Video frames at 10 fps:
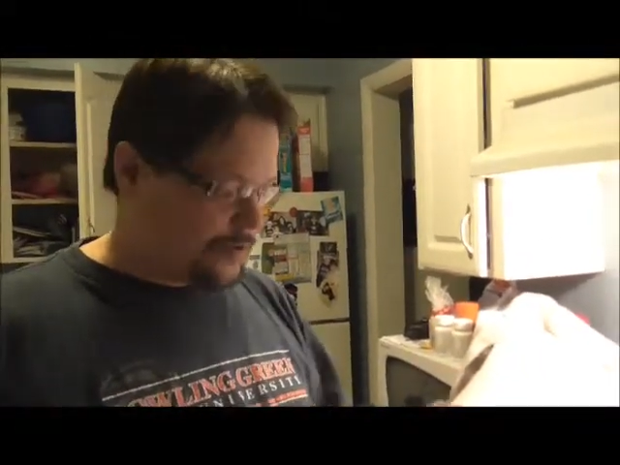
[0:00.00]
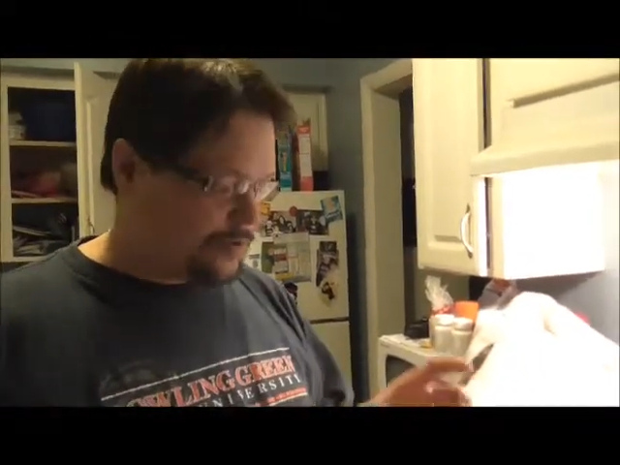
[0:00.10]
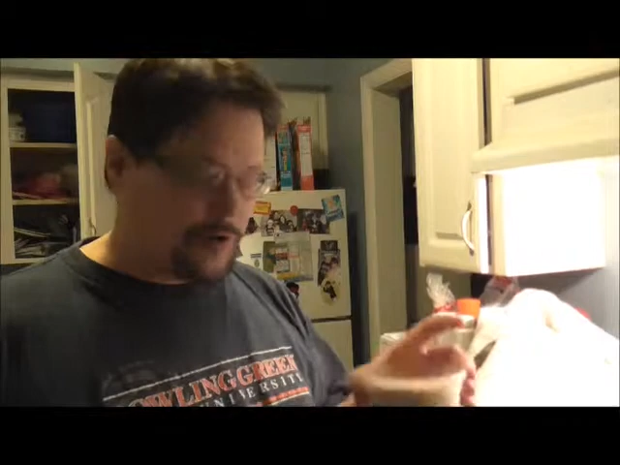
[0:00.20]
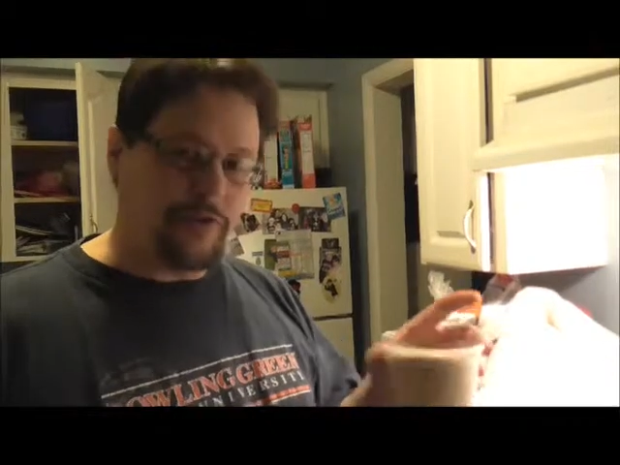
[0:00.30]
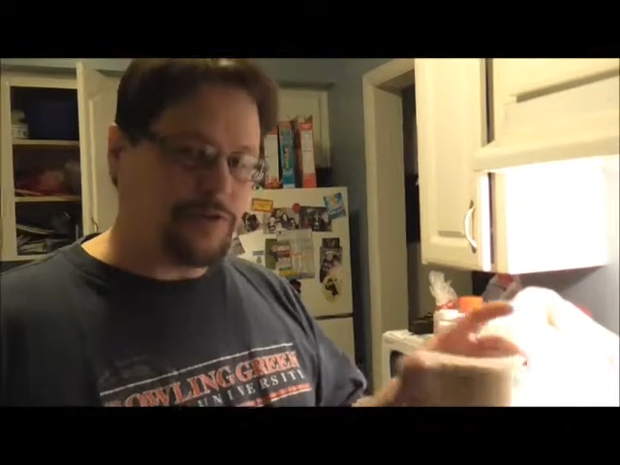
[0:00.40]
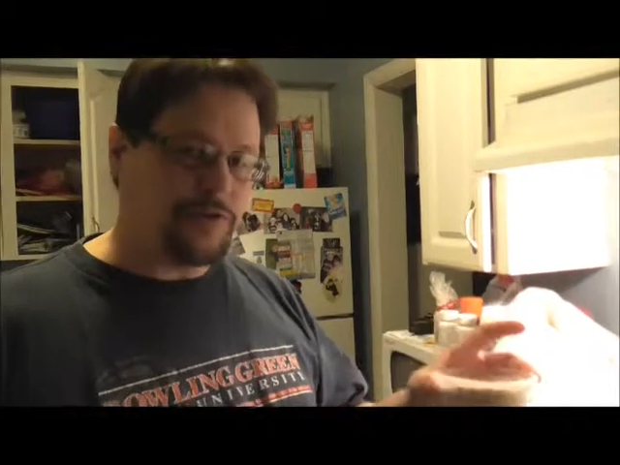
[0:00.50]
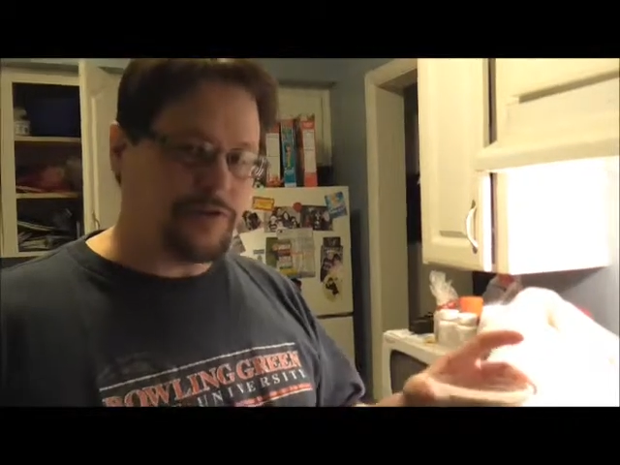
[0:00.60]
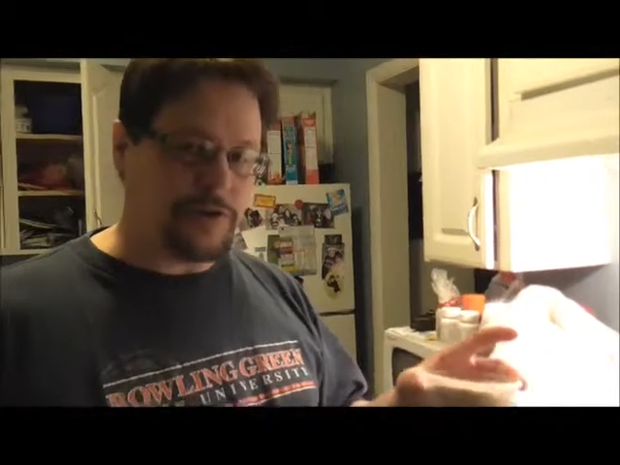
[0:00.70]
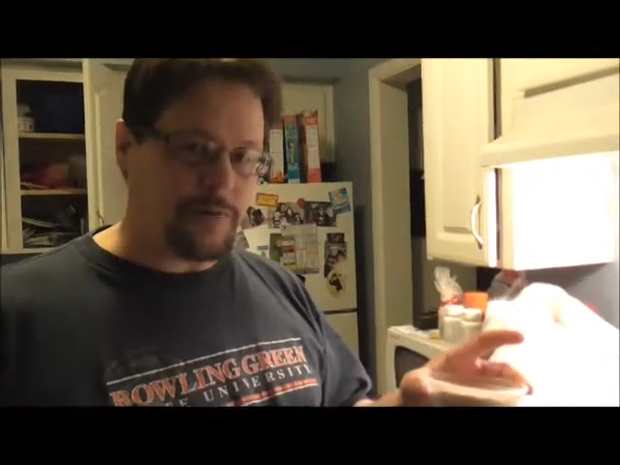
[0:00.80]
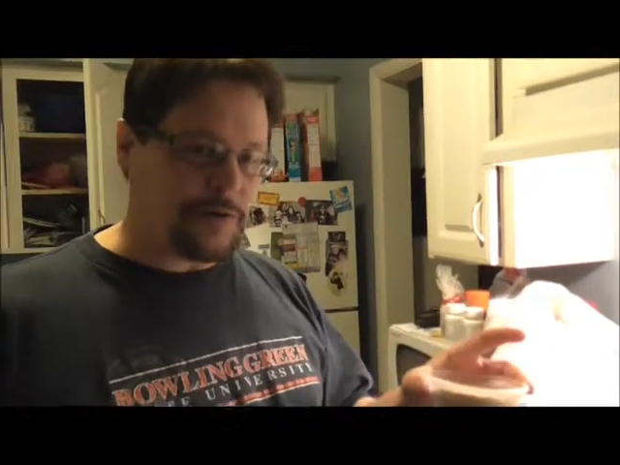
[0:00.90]
So if you don't
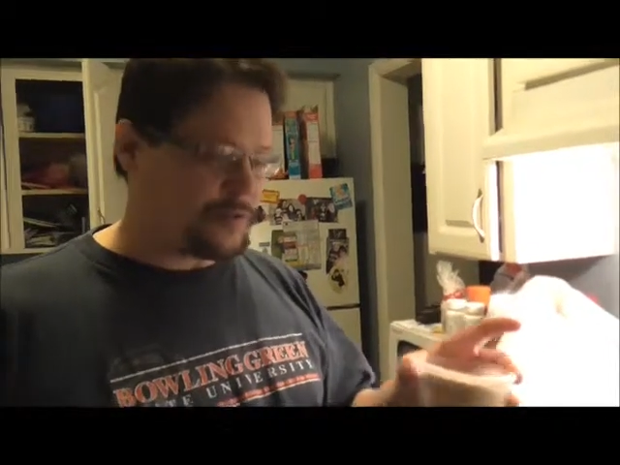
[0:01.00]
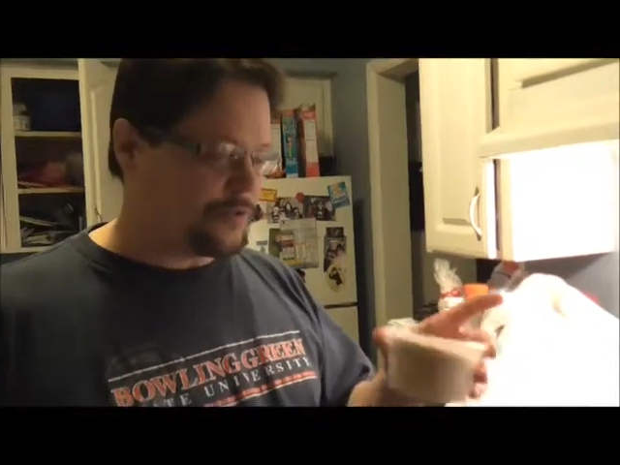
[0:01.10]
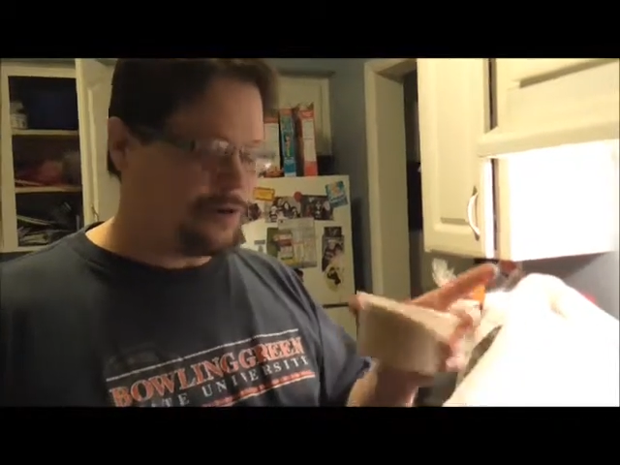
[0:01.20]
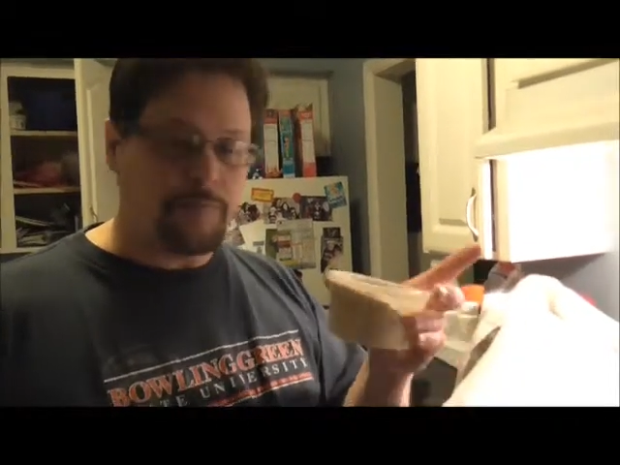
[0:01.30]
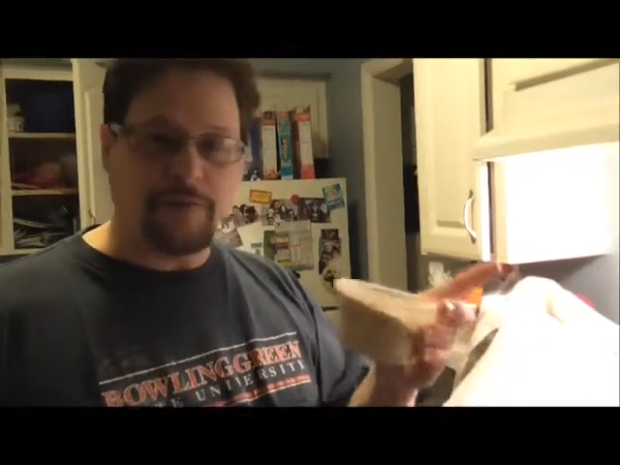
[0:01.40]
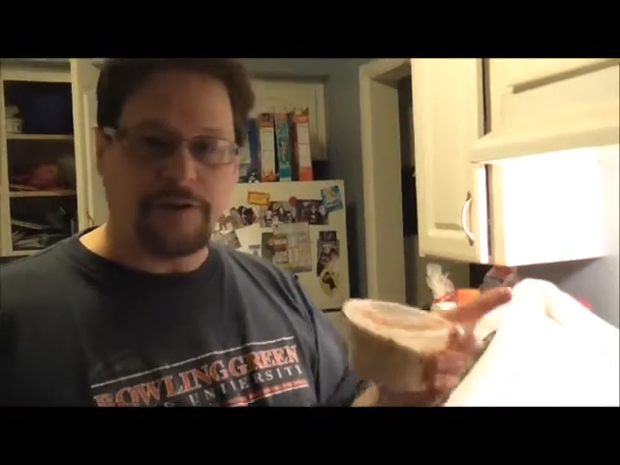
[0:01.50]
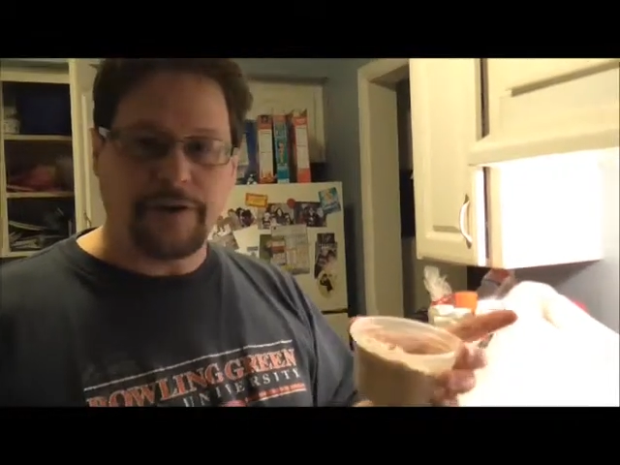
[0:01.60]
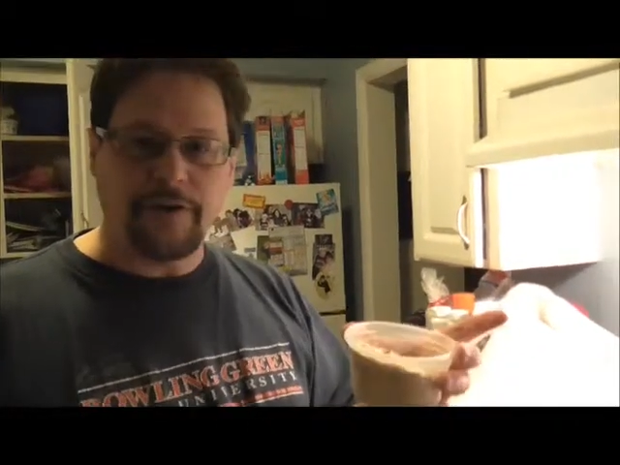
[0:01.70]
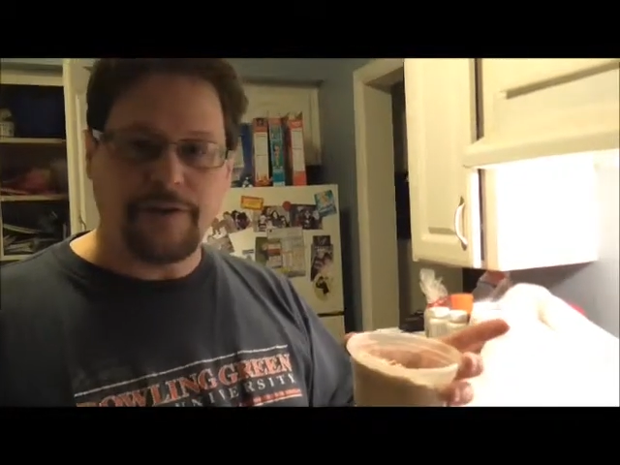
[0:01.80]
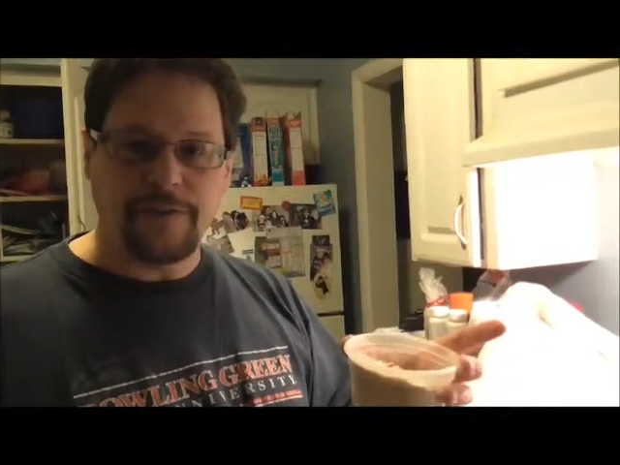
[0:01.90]
use all your pretzels, you can put a
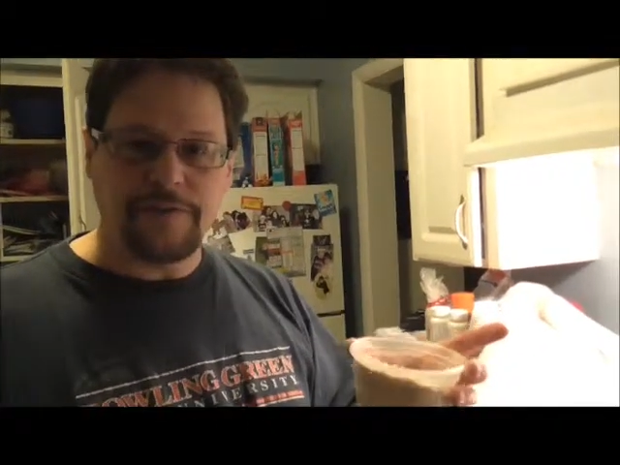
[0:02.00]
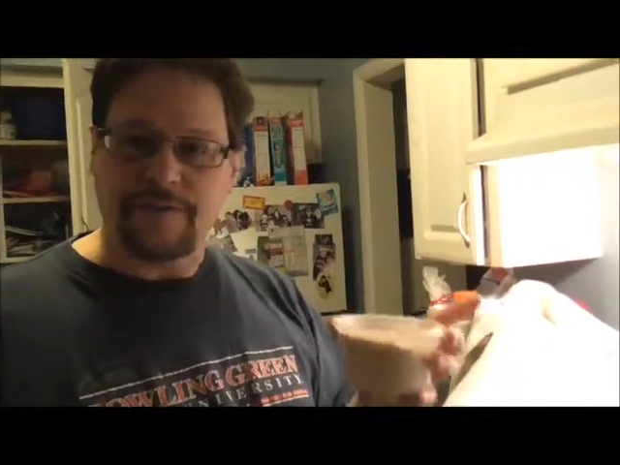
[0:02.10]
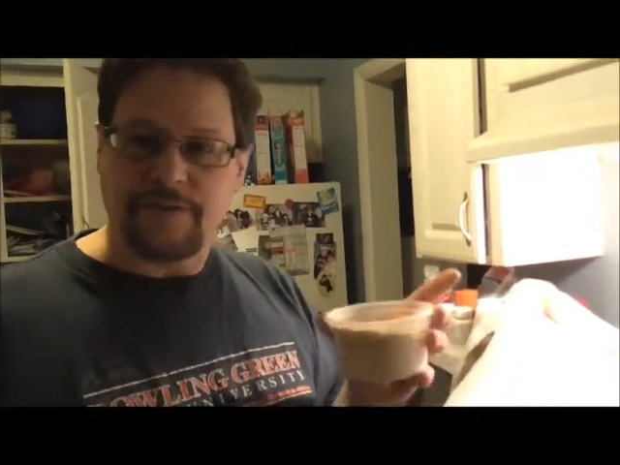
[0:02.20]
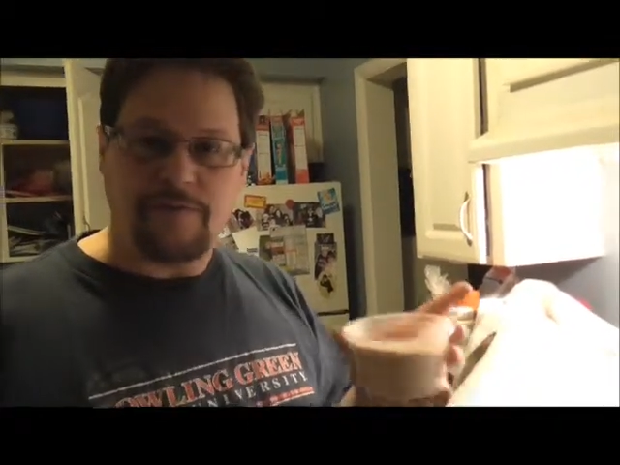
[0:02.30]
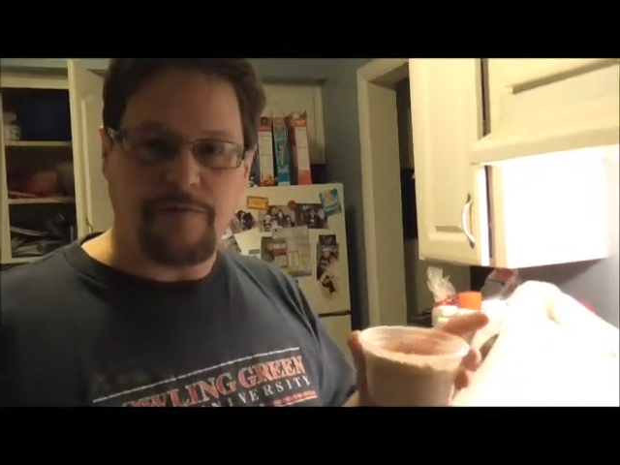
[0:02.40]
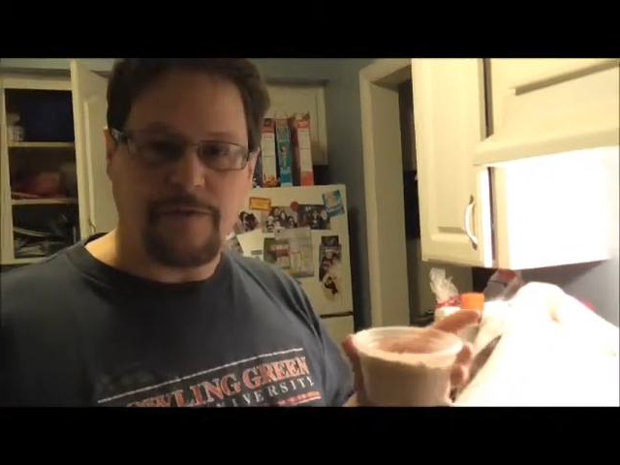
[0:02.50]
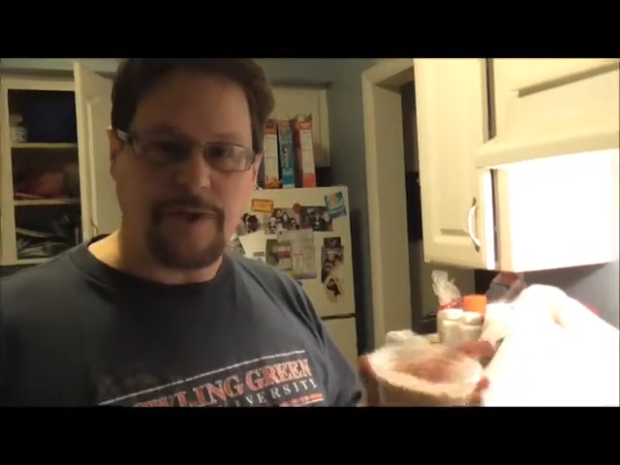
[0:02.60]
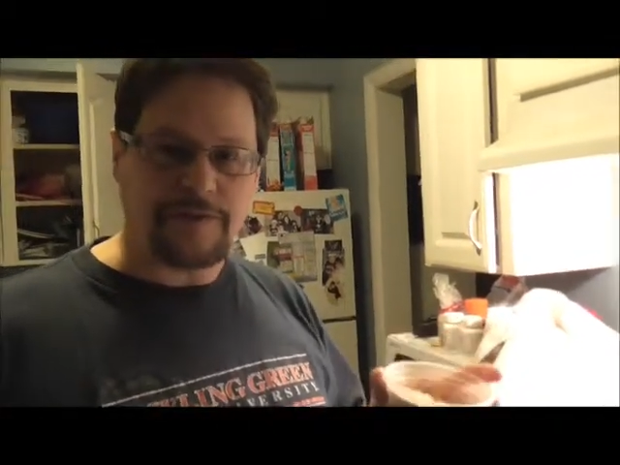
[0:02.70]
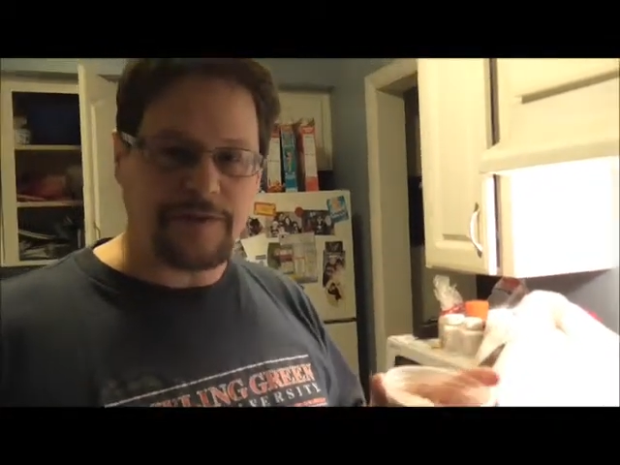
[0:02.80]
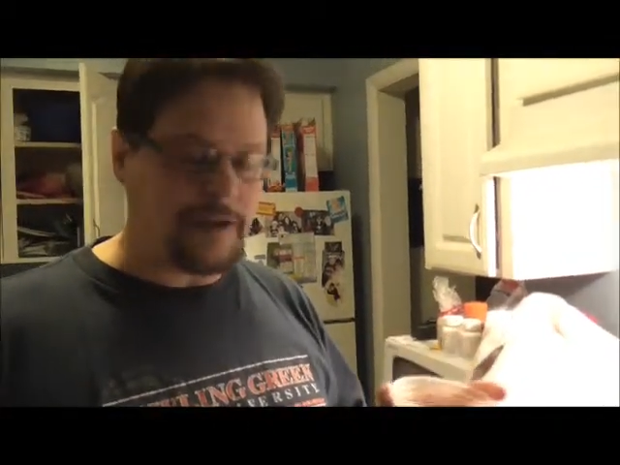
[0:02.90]
lid on this and save it for the
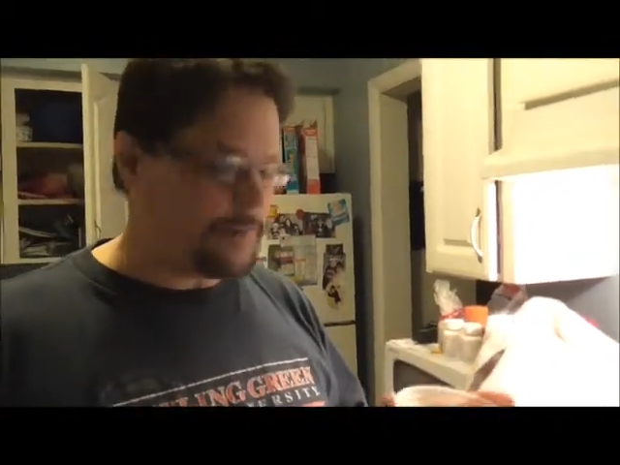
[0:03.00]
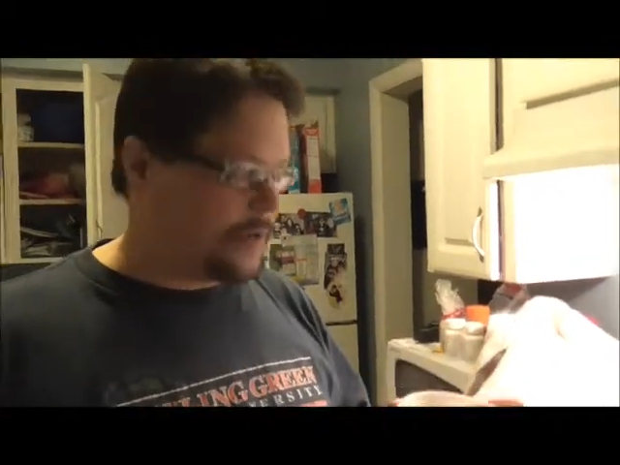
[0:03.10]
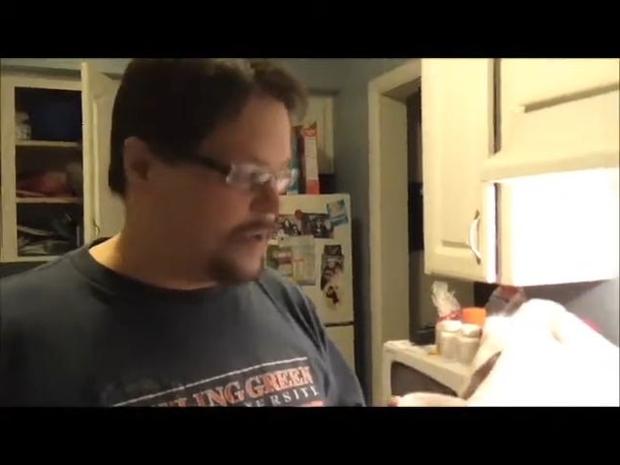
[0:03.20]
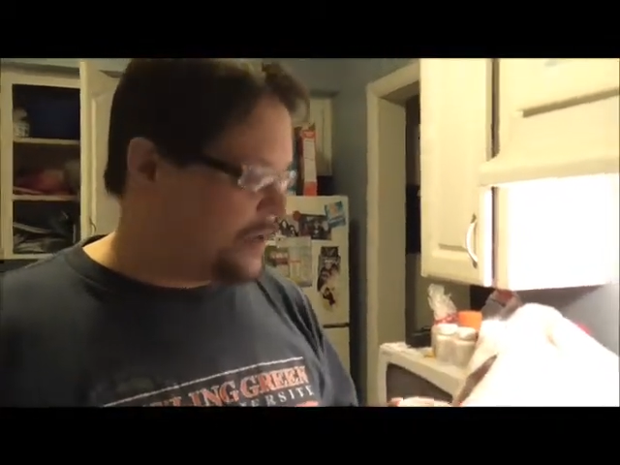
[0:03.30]
next time.